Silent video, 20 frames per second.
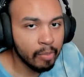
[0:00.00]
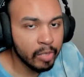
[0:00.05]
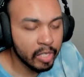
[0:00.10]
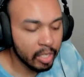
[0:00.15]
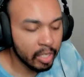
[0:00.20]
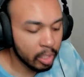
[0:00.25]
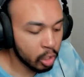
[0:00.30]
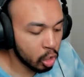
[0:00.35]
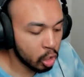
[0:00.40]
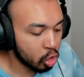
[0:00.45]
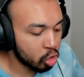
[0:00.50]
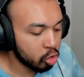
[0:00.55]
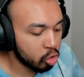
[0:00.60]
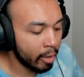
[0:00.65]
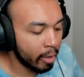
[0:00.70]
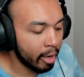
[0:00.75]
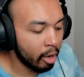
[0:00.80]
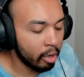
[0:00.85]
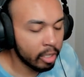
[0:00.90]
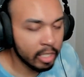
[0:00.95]
6 to
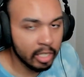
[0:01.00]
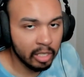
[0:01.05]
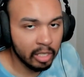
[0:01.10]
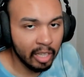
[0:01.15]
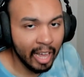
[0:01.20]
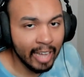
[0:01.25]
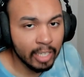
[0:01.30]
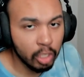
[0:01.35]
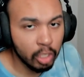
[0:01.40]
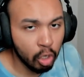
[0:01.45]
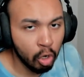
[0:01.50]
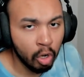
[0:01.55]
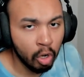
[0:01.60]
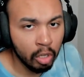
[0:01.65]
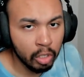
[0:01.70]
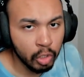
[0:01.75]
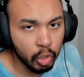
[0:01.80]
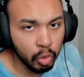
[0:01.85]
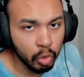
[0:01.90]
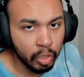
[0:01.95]
Treyarch's last
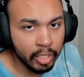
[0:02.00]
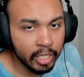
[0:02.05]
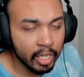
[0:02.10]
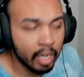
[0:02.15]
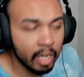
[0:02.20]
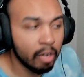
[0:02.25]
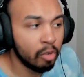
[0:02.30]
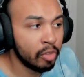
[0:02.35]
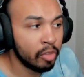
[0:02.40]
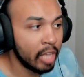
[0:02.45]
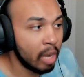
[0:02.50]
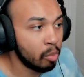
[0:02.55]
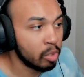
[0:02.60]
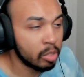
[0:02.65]
Call of Duty title, that was